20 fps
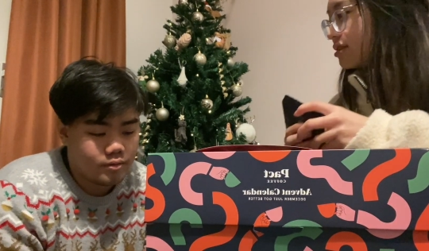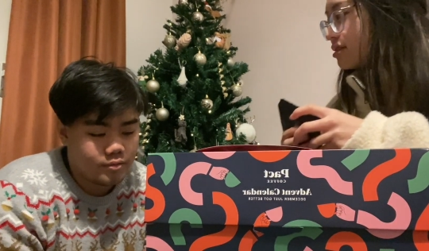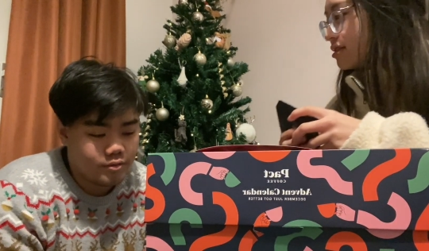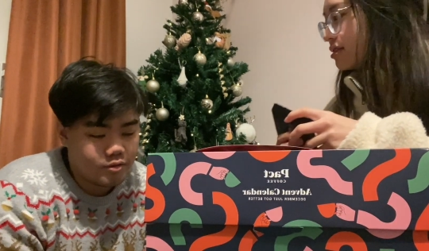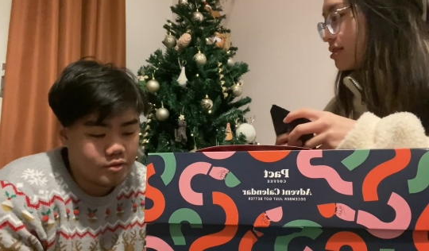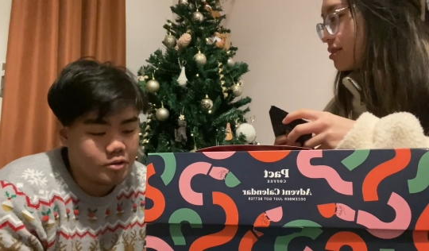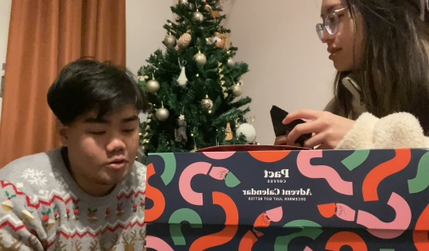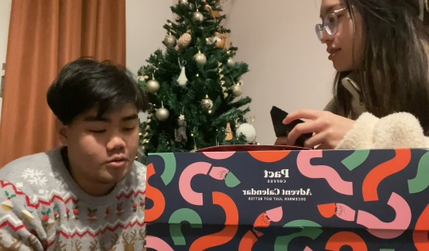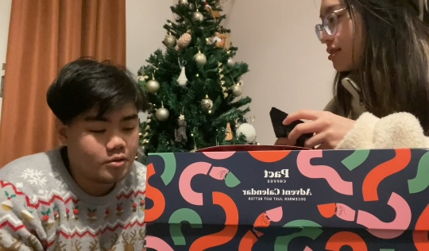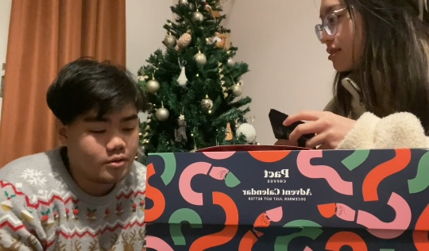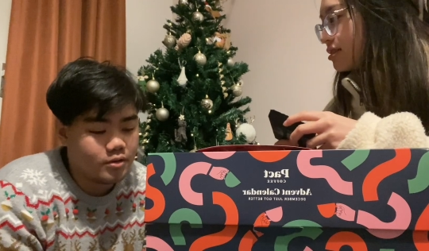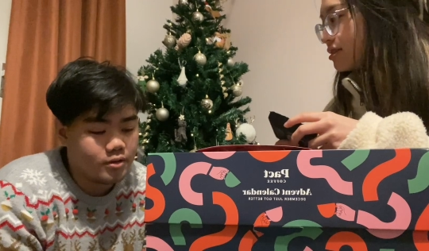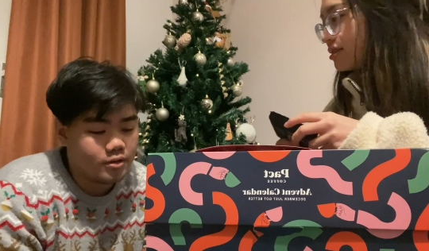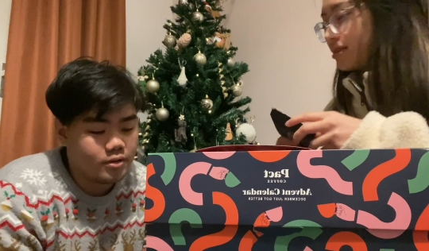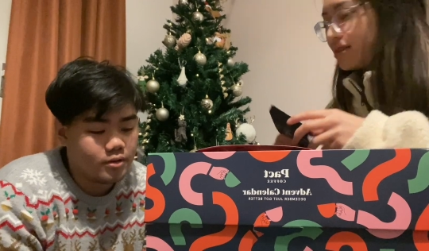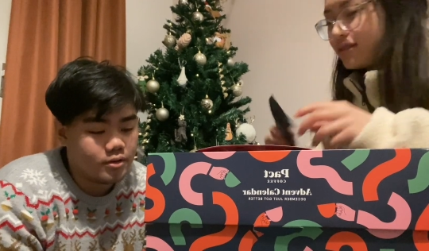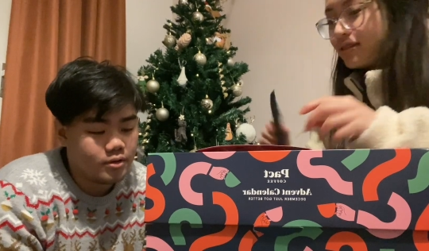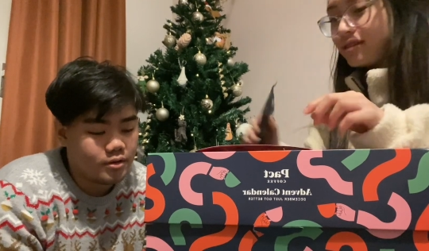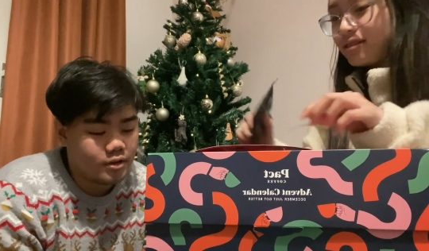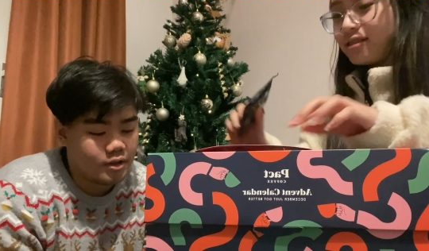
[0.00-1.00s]
Speaker 1: True.
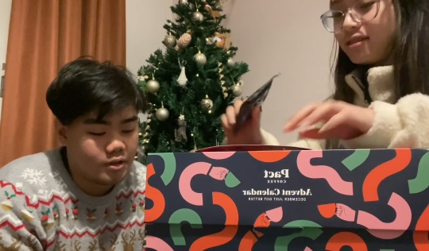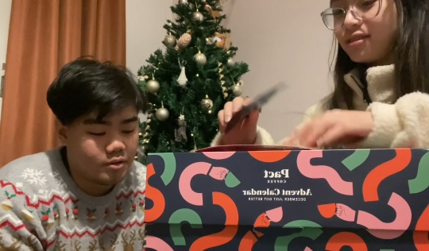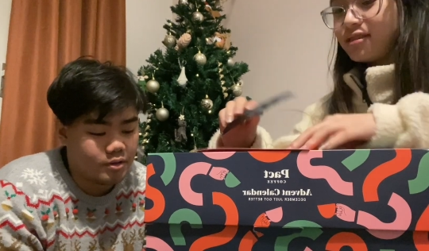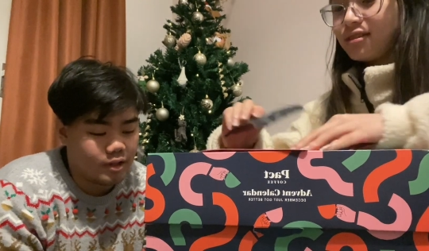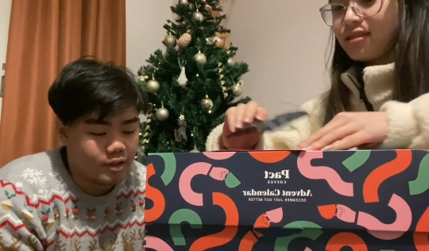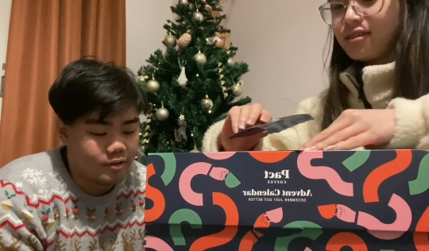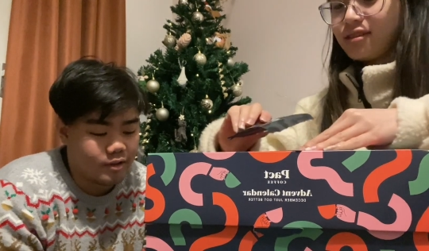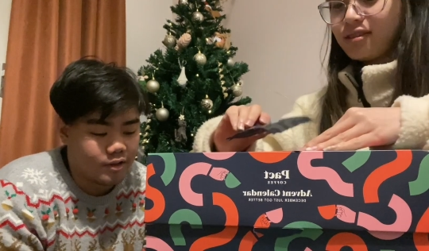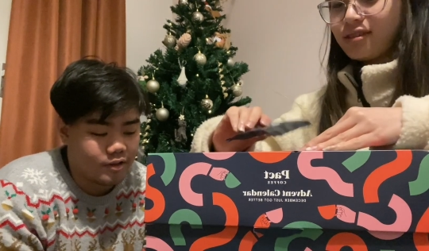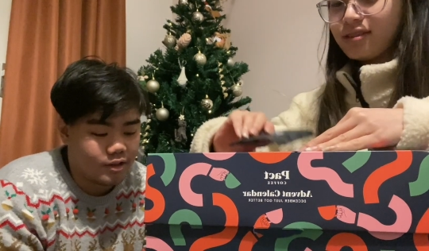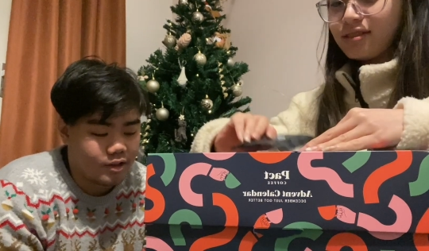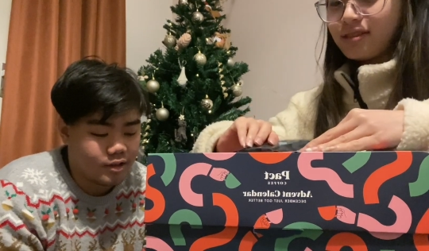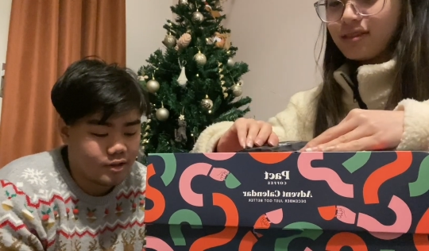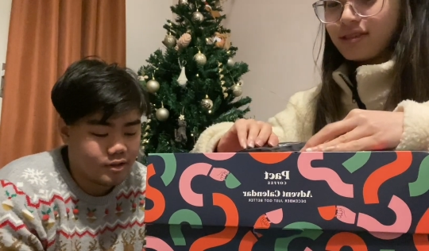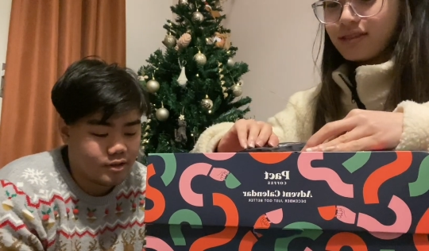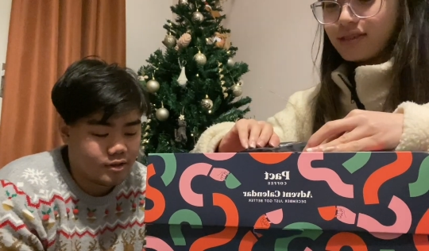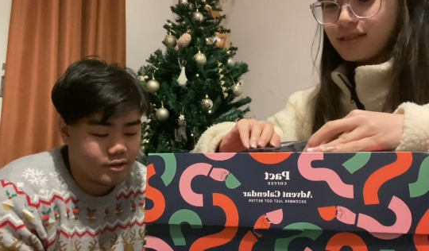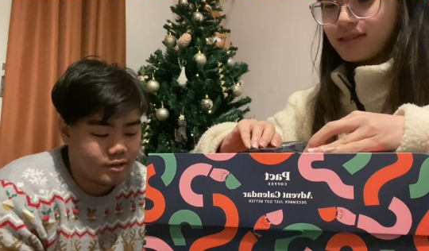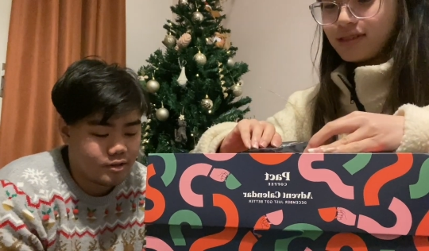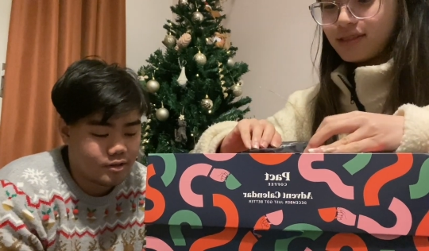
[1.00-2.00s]
I do like round
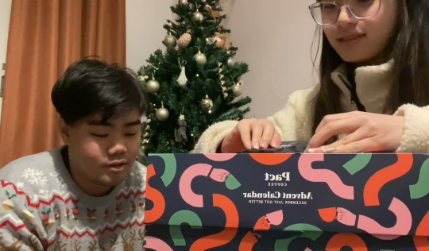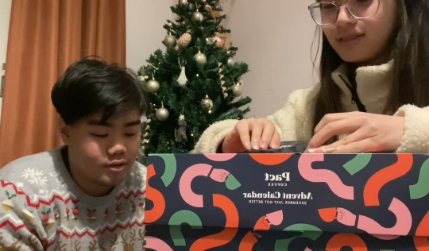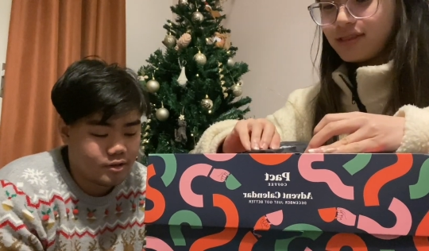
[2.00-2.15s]
things.